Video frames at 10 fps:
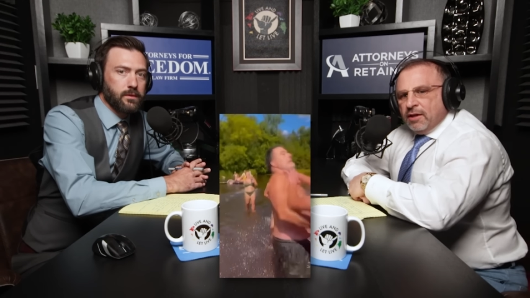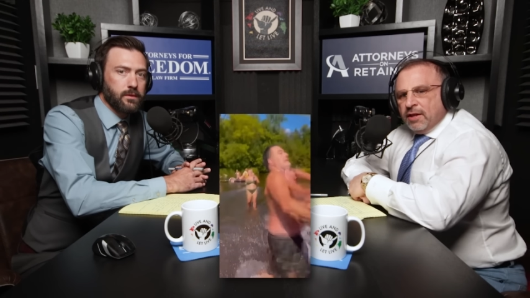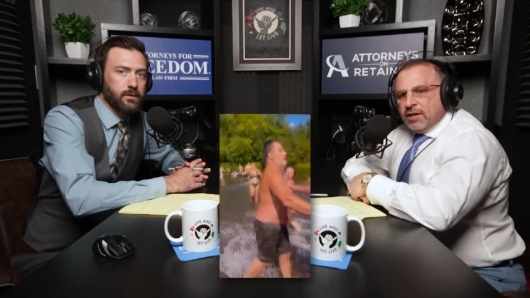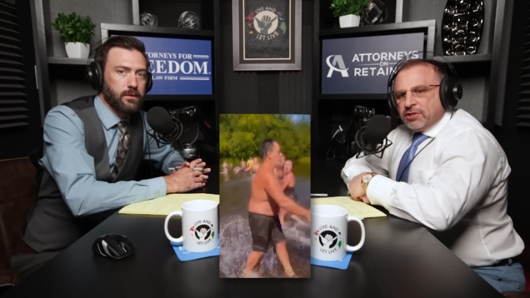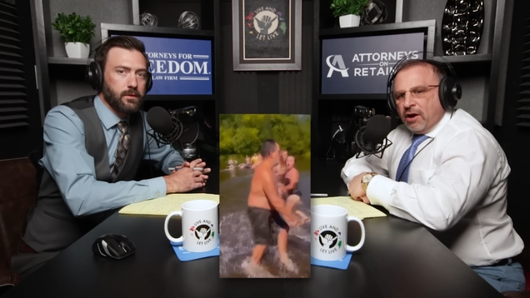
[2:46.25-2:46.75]

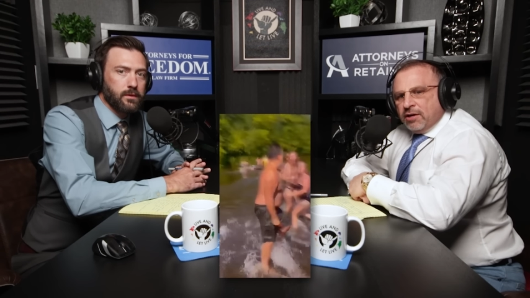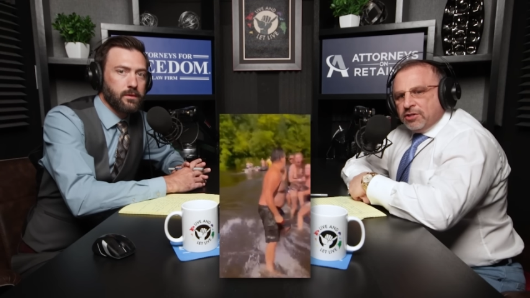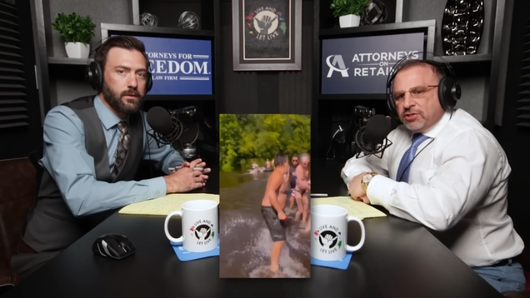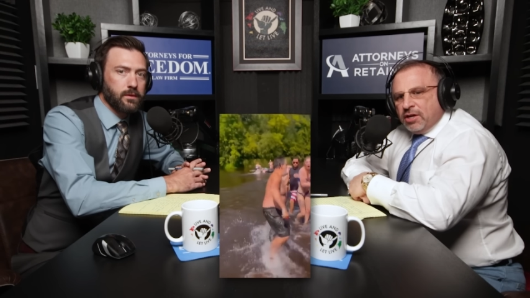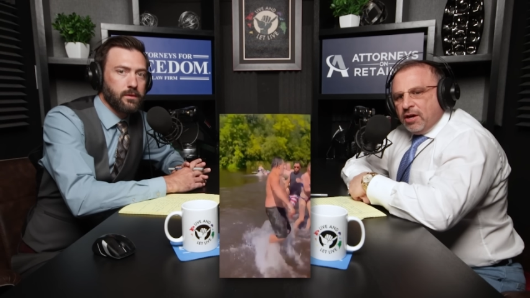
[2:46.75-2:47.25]
Speaker 1: And it's hard
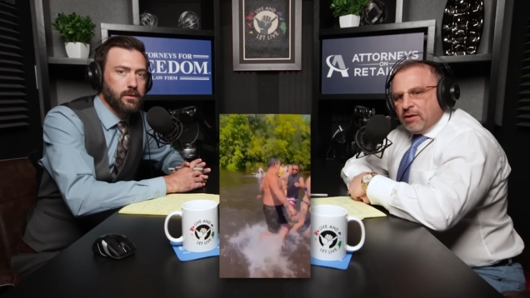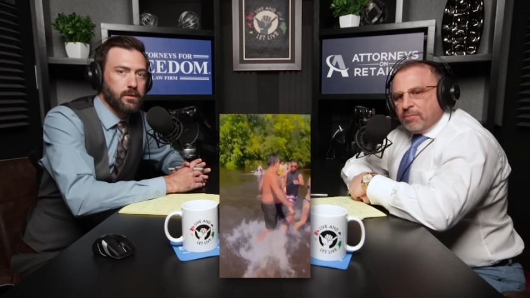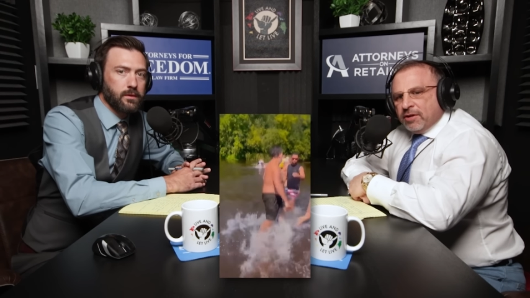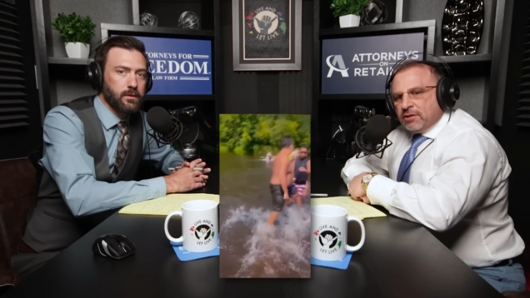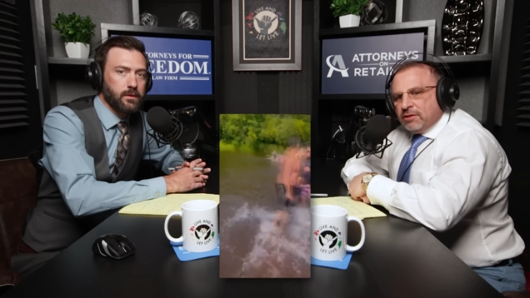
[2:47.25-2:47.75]
to see here,
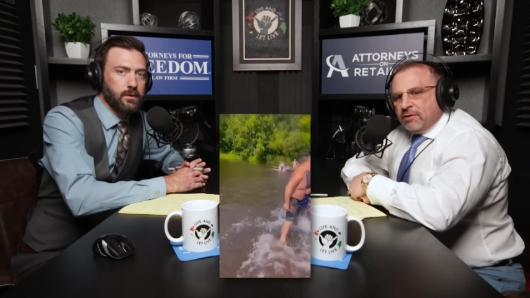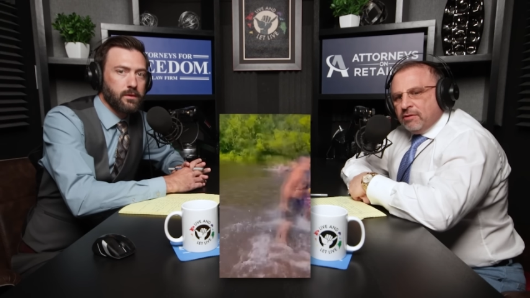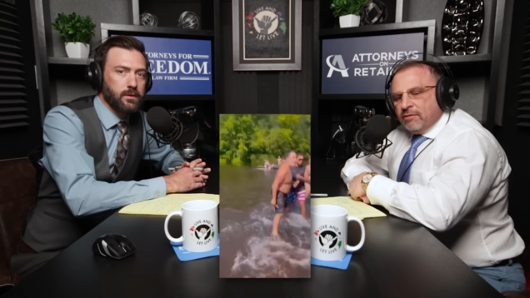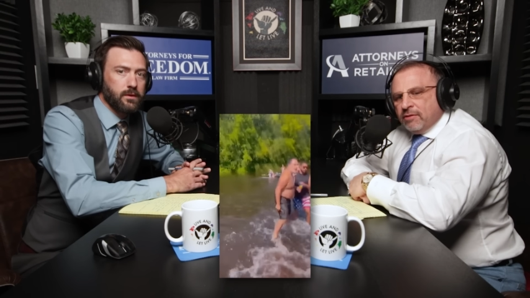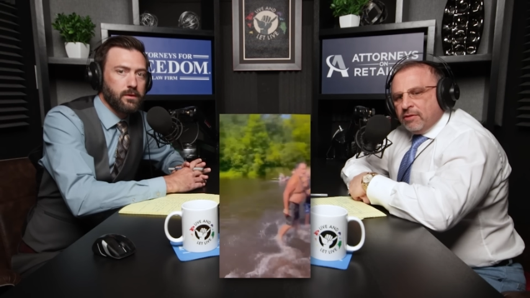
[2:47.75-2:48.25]
but
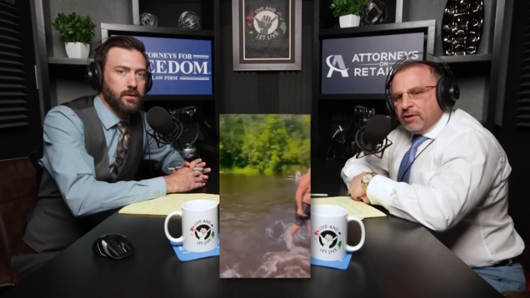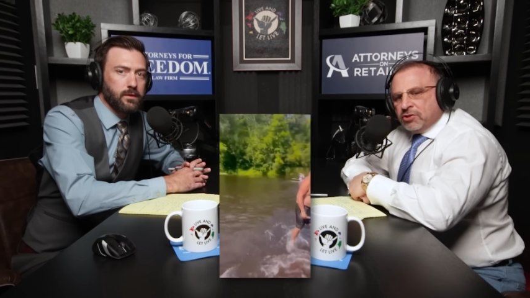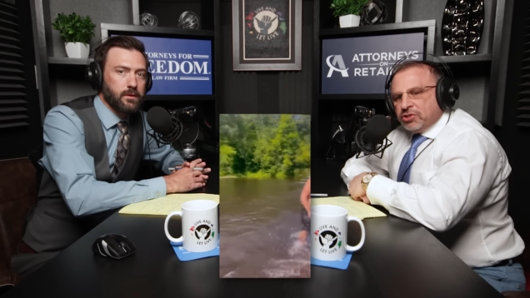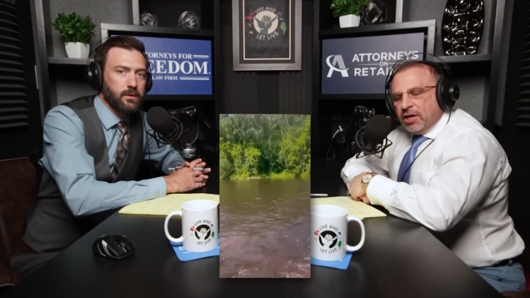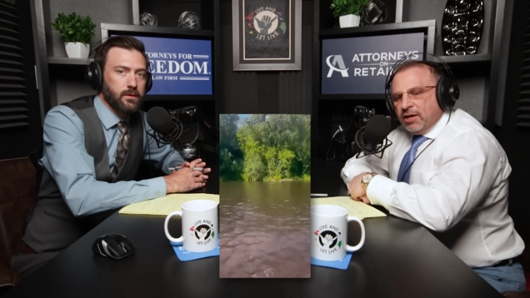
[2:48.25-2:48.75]

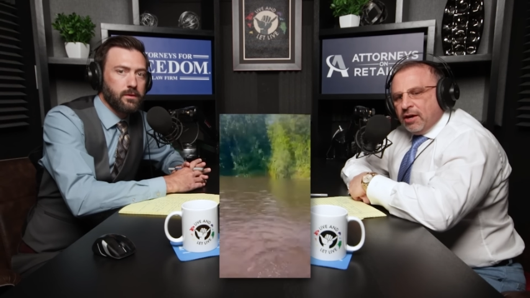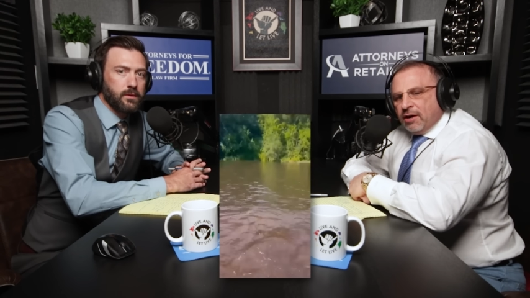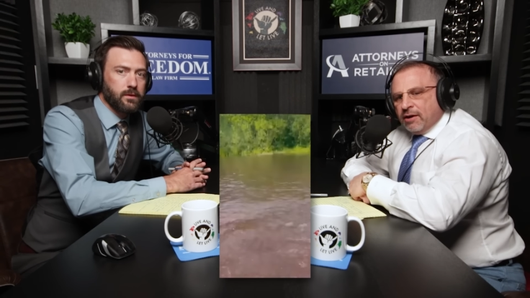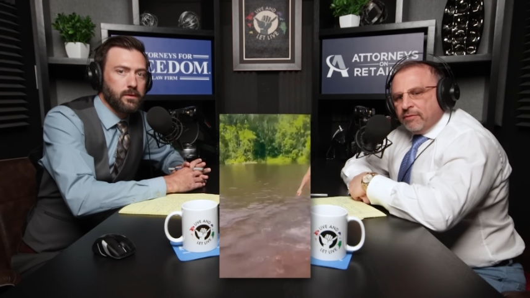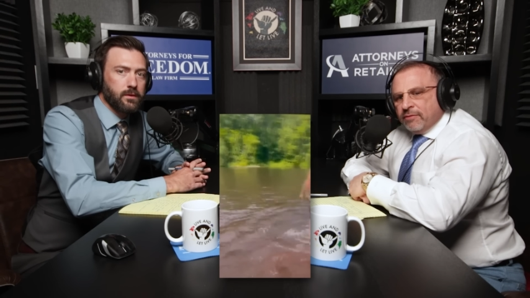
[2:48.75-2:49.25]
there's
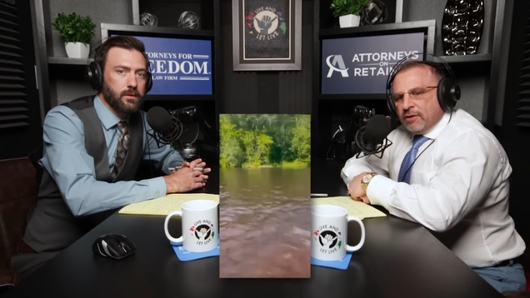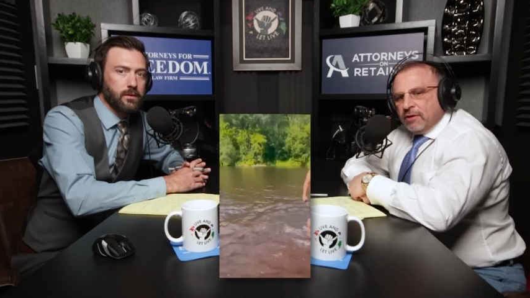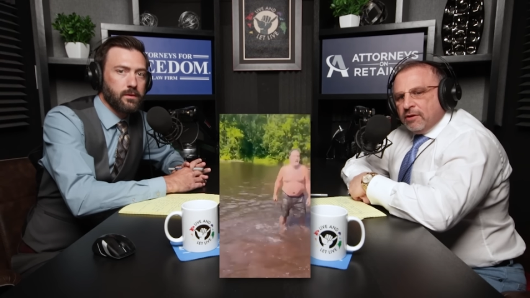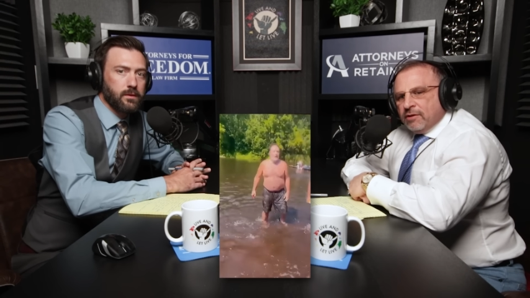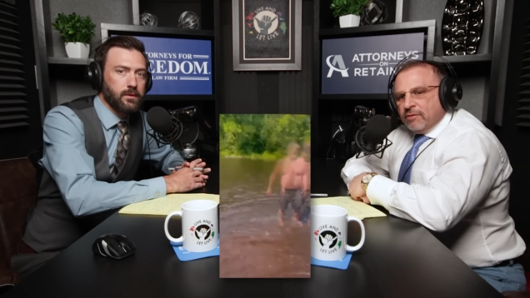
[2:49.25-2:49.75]
a
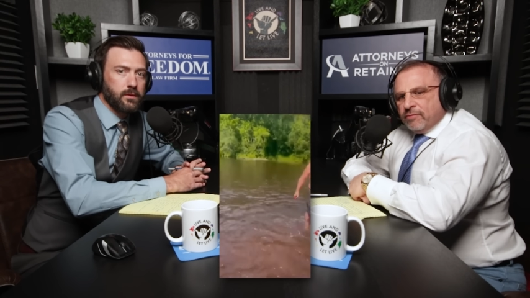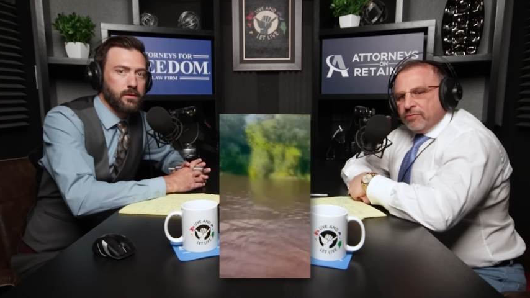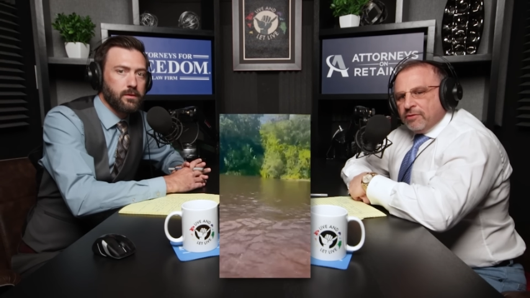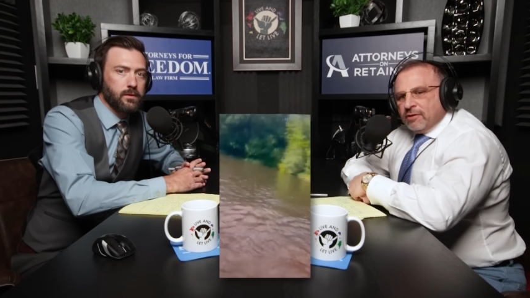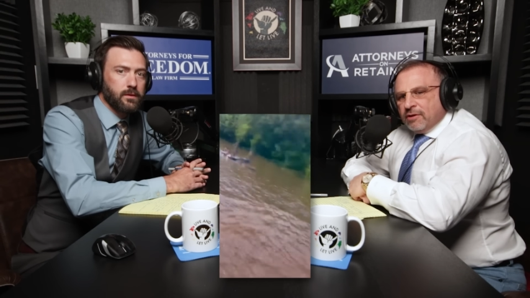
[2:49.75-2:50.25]

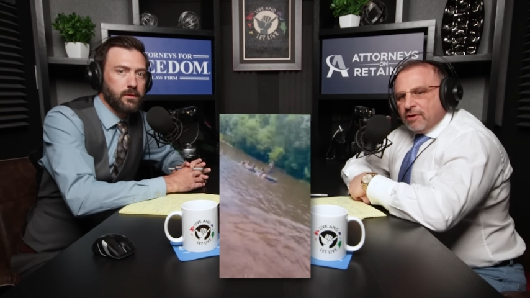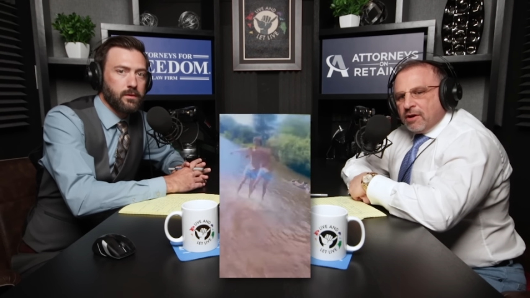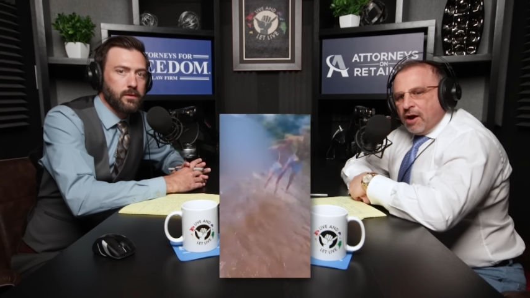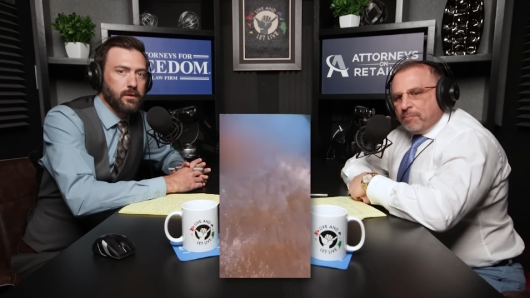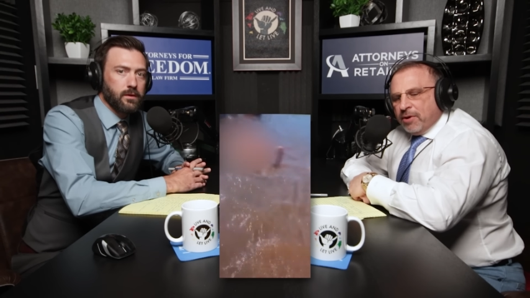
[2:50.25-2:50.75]

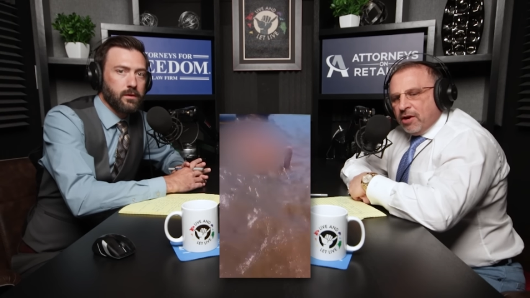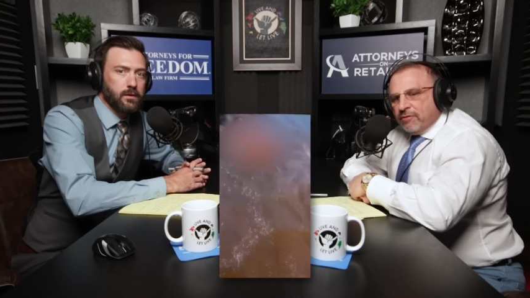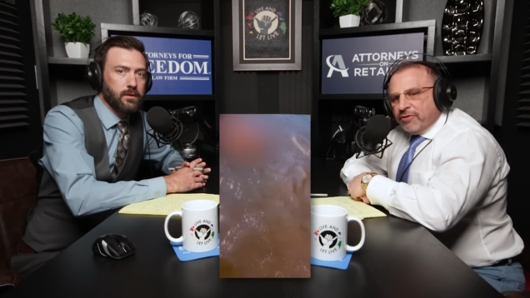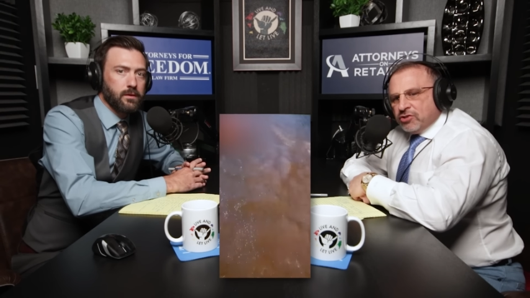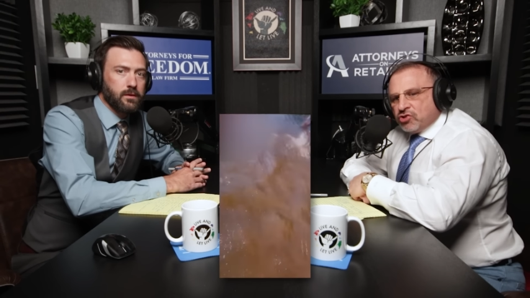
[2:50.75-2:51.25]
cupping
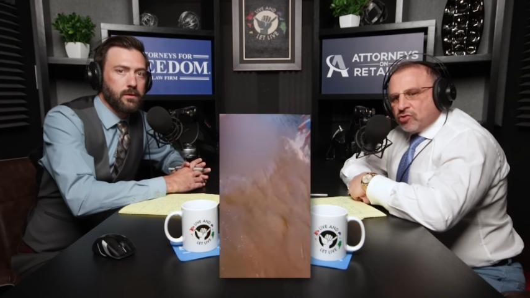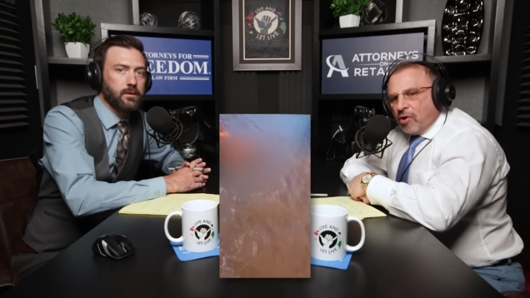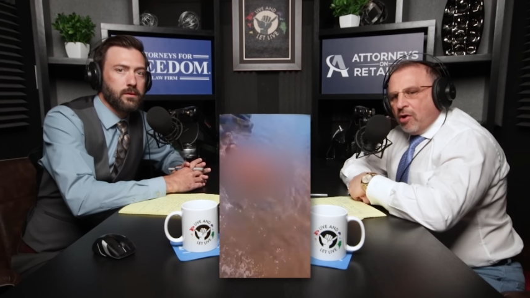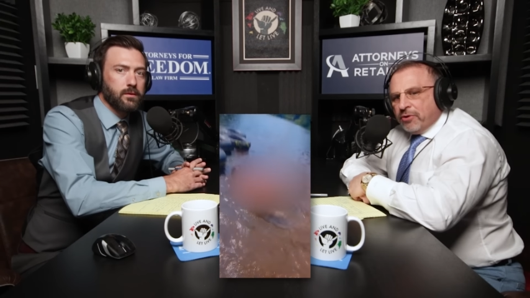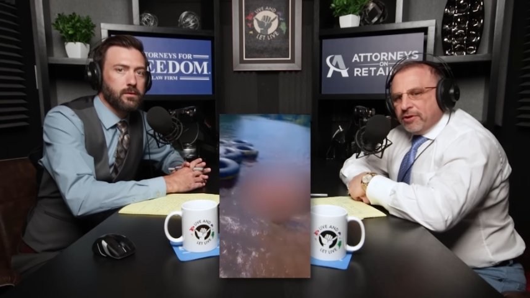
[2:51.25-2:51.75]
of his
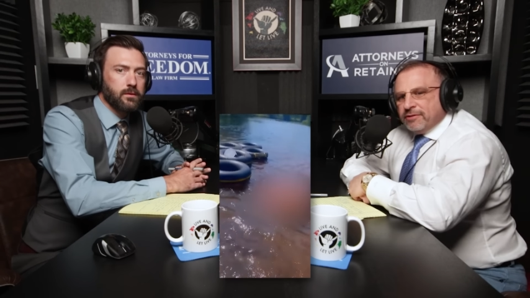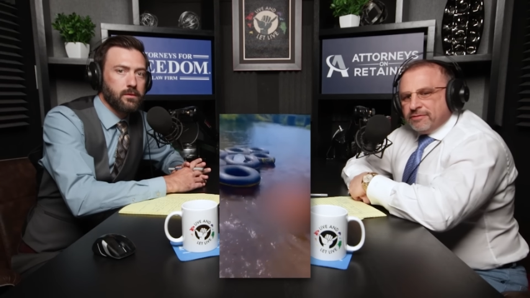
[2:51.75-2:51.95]
throat.